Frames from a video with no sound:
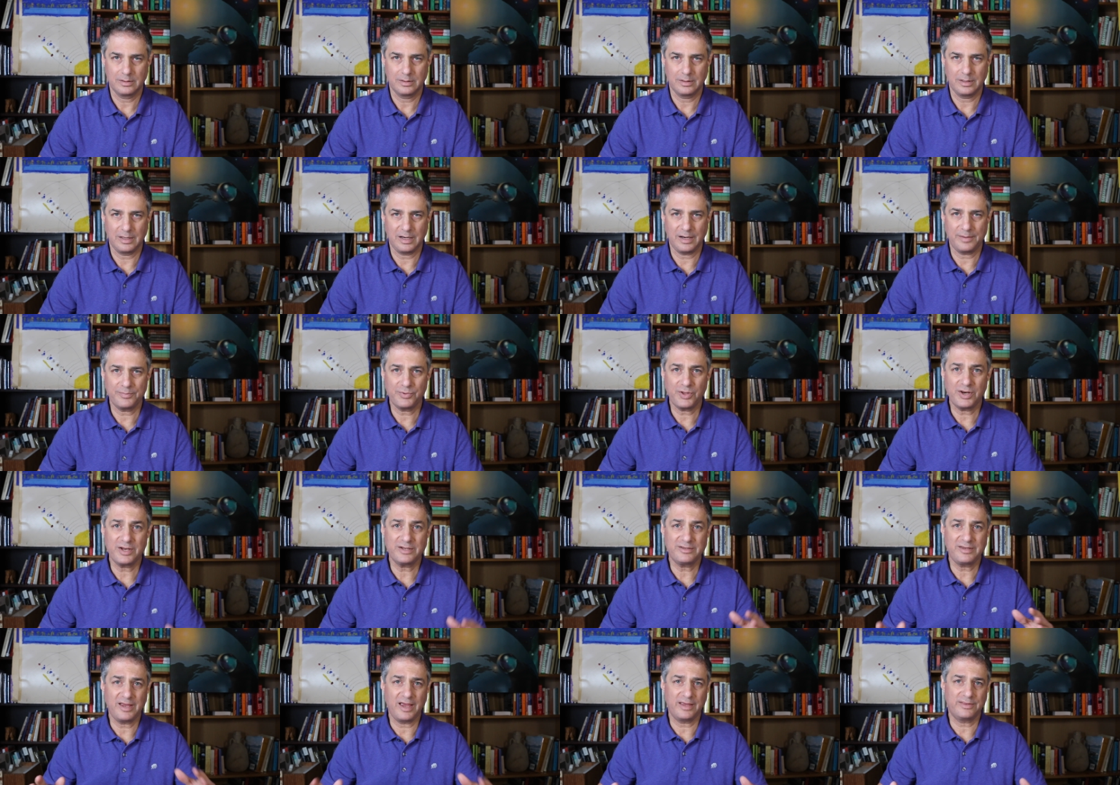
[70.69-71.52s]
And I'm
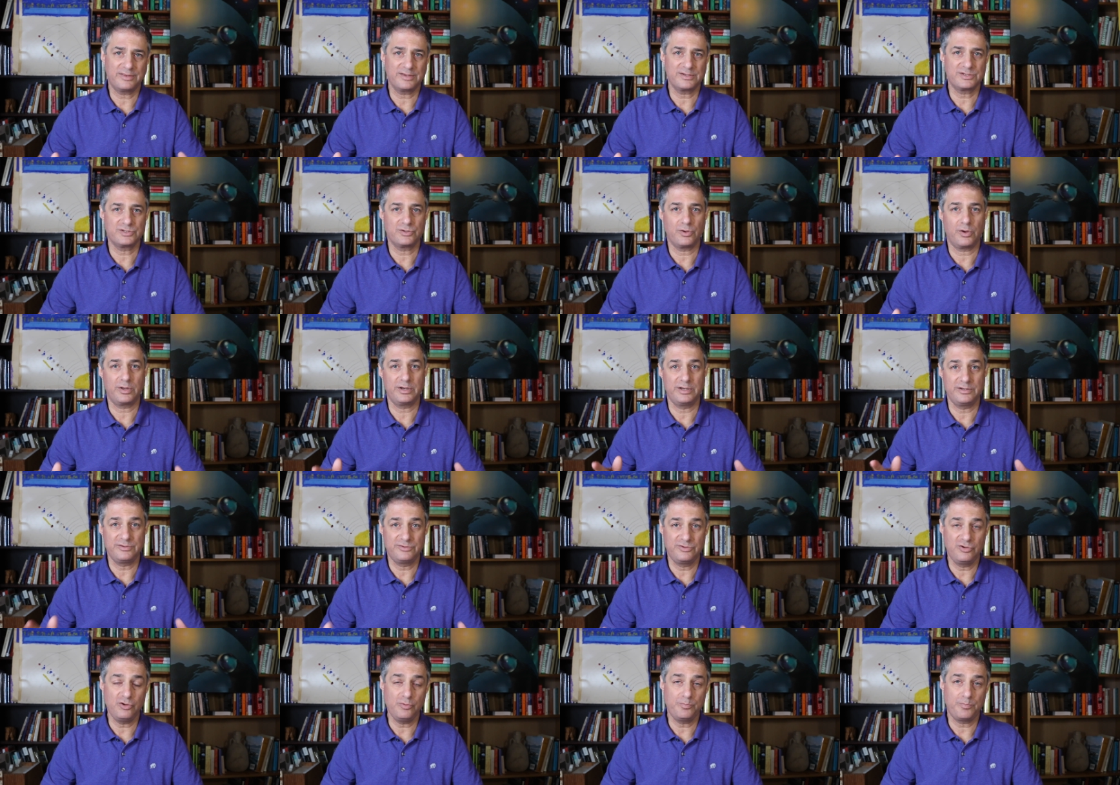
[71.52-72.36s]
going to take this on in
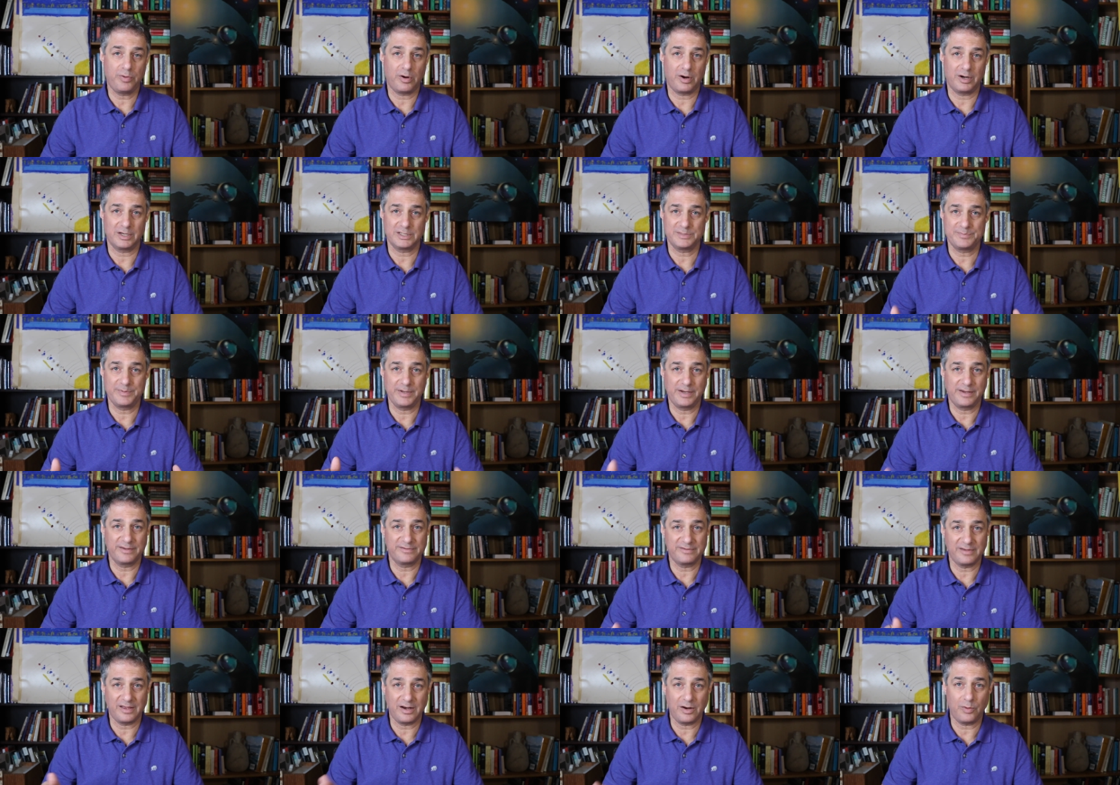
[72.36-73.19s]
two parts
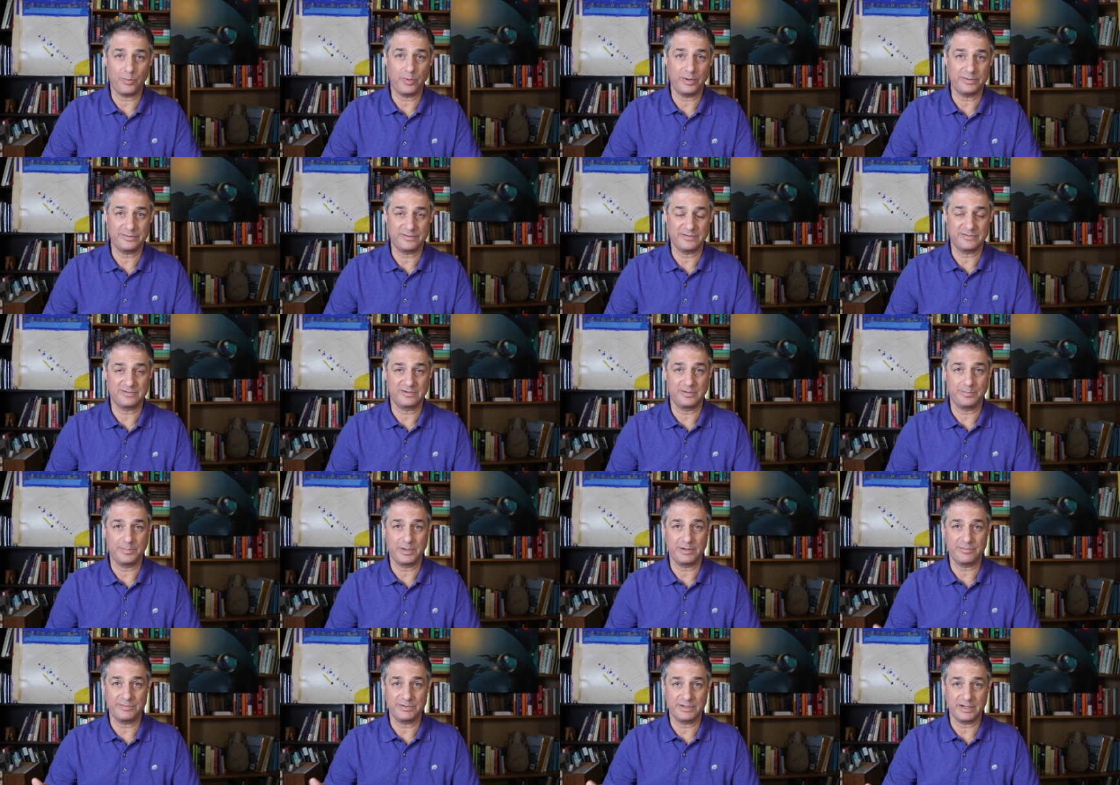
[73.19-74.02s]
because I don't want this to
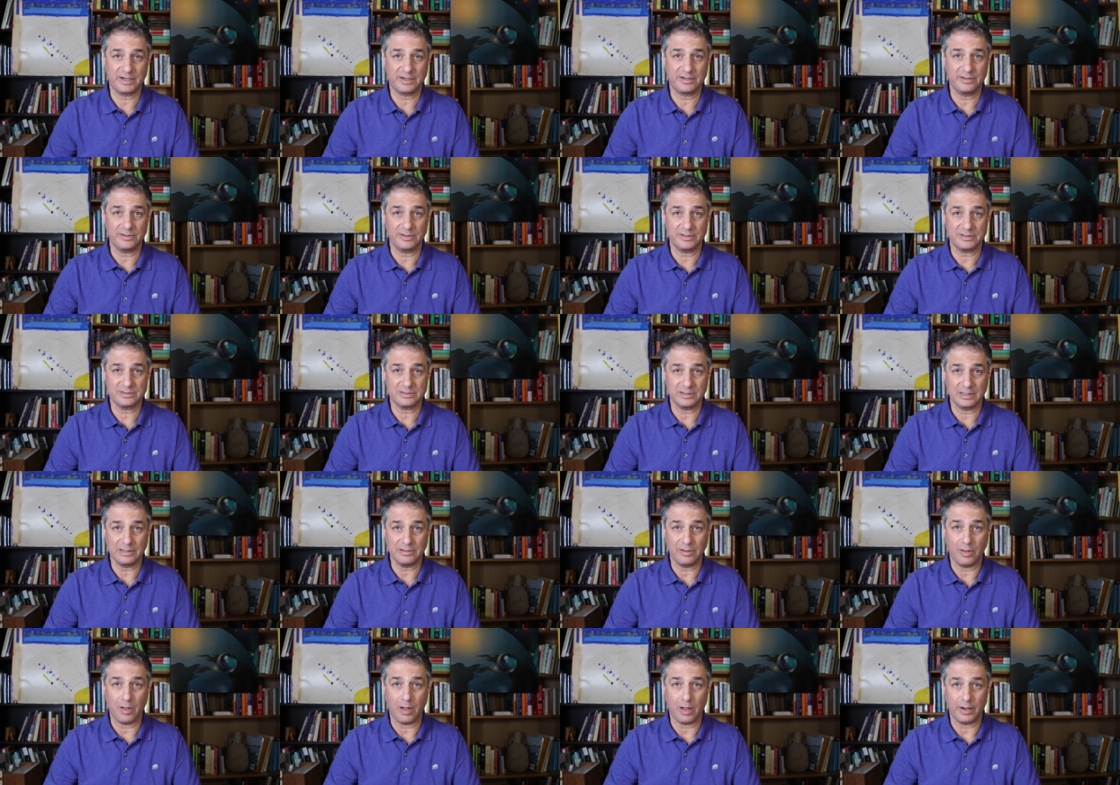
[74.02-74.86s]
be
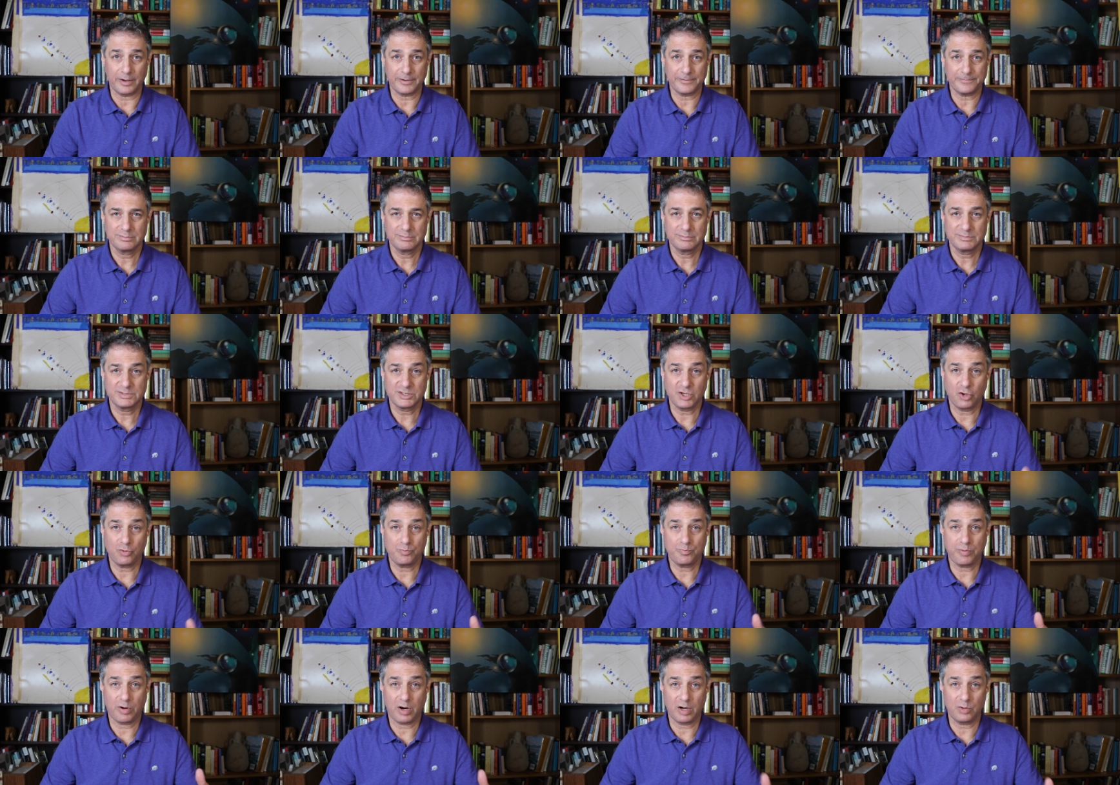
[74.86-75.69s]
ridiculously long. So
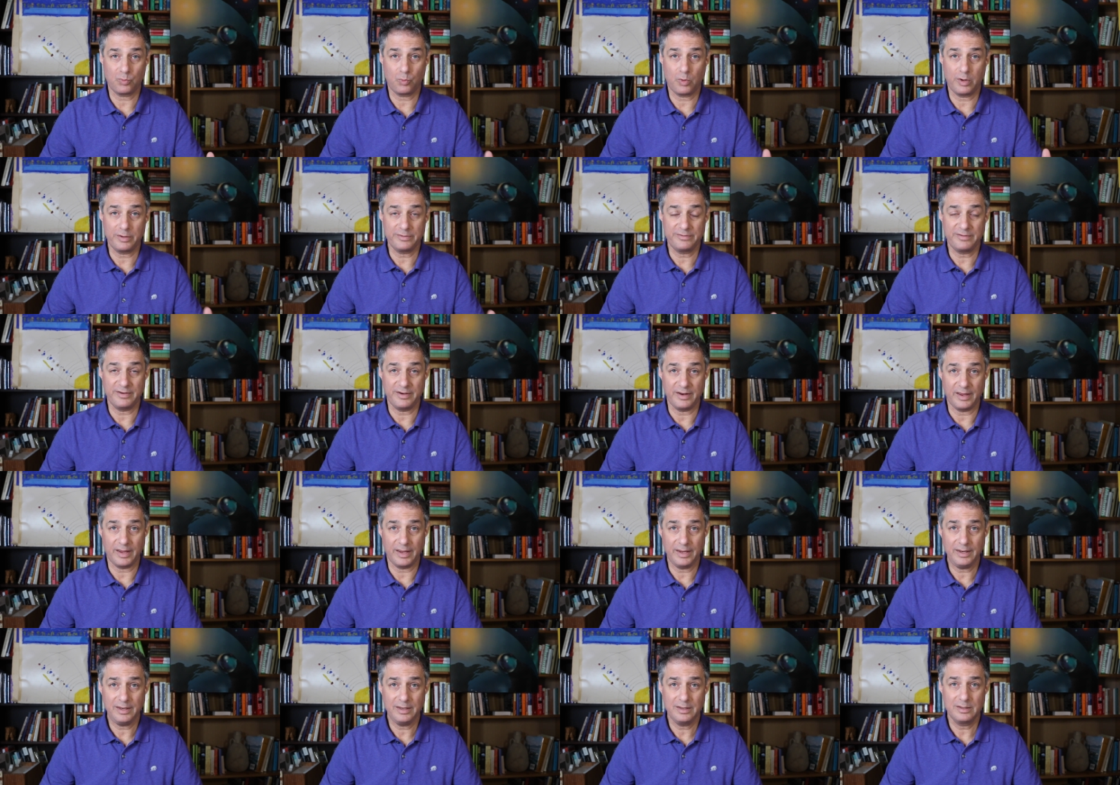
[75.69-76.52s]
part one
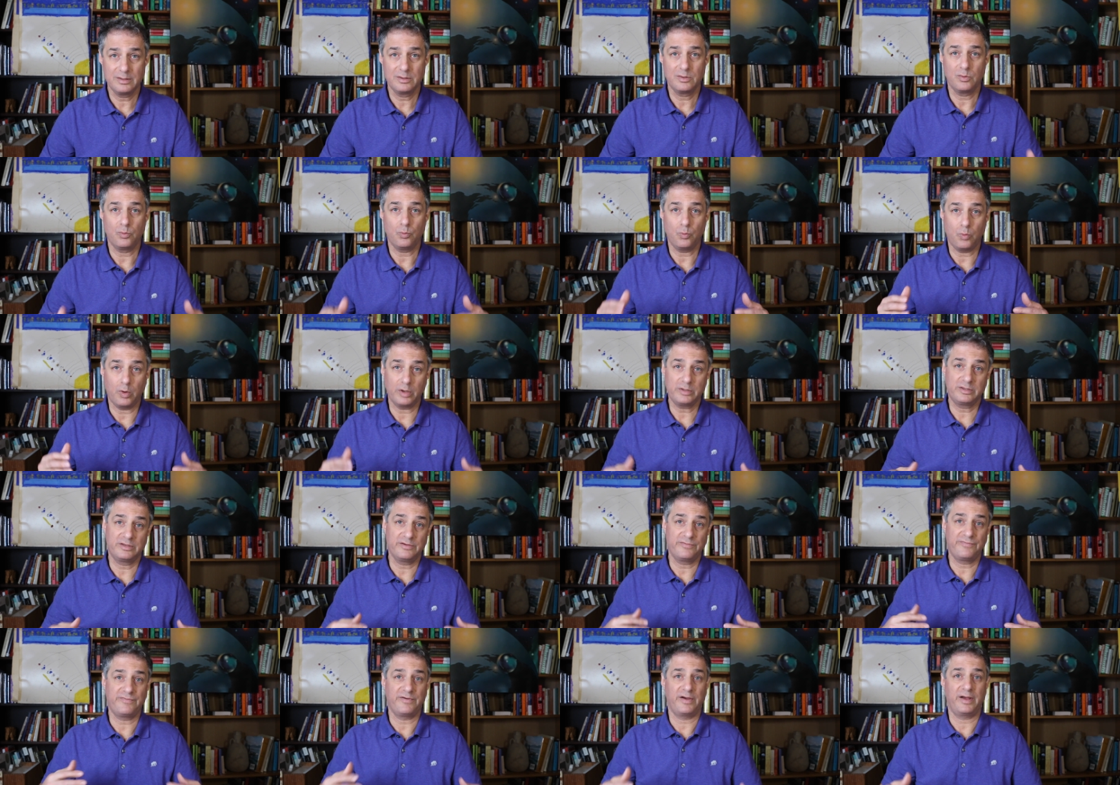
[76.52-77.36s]
today, what
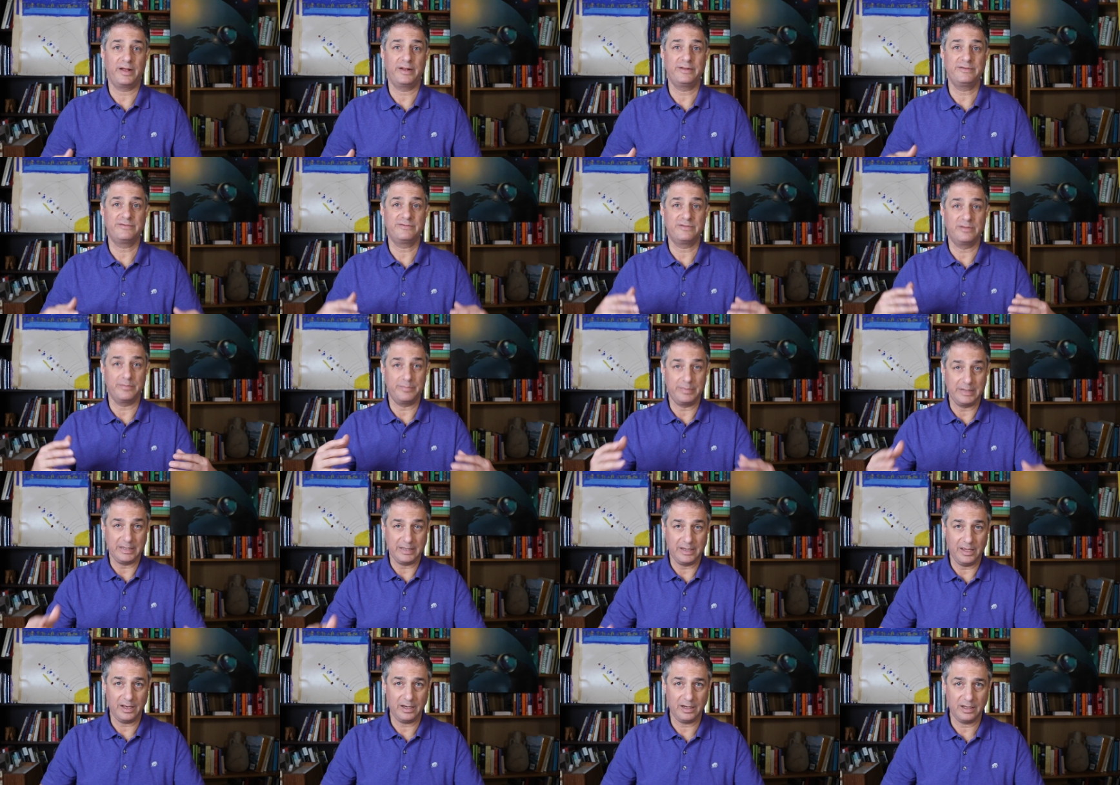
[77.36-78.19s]
defines the
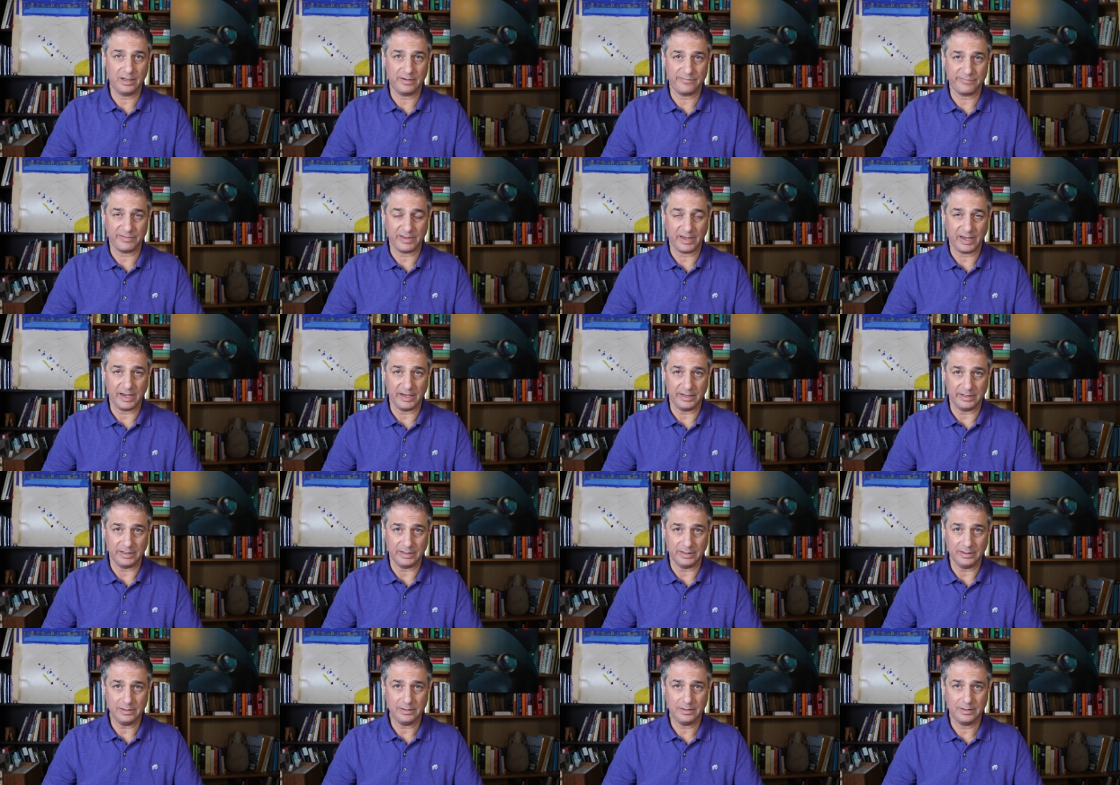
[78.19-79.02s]
beginning of the
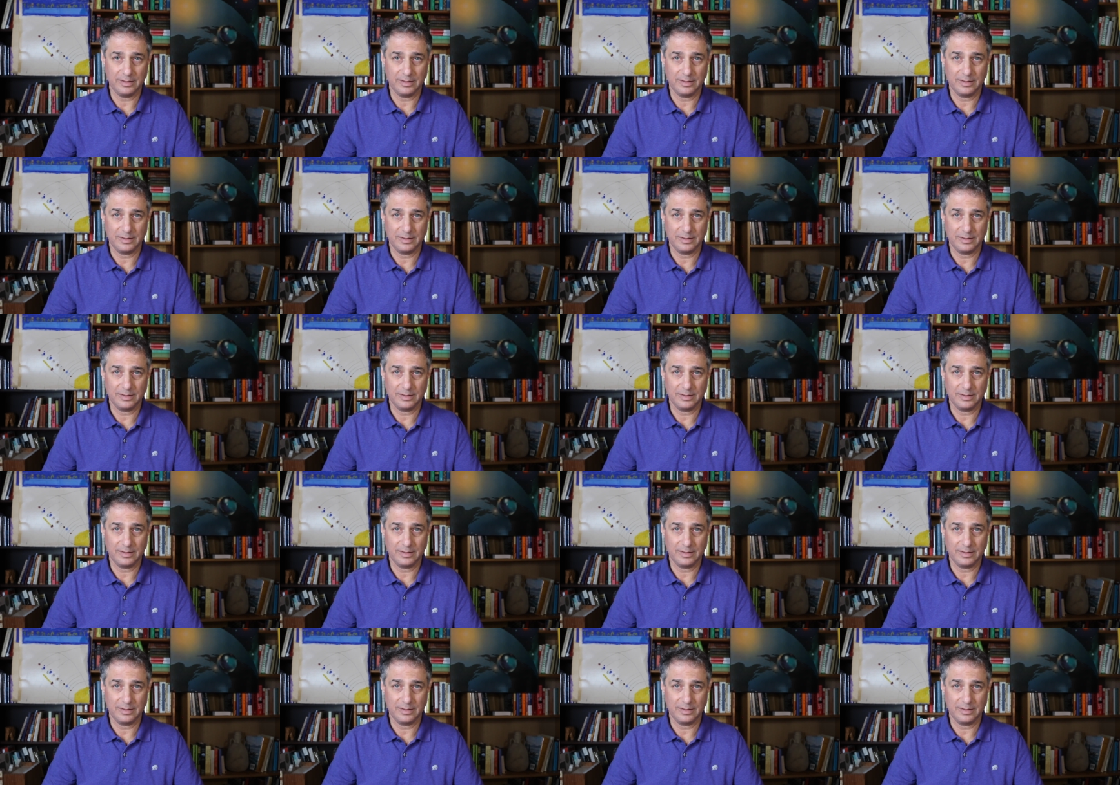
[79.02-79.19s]
Hadean,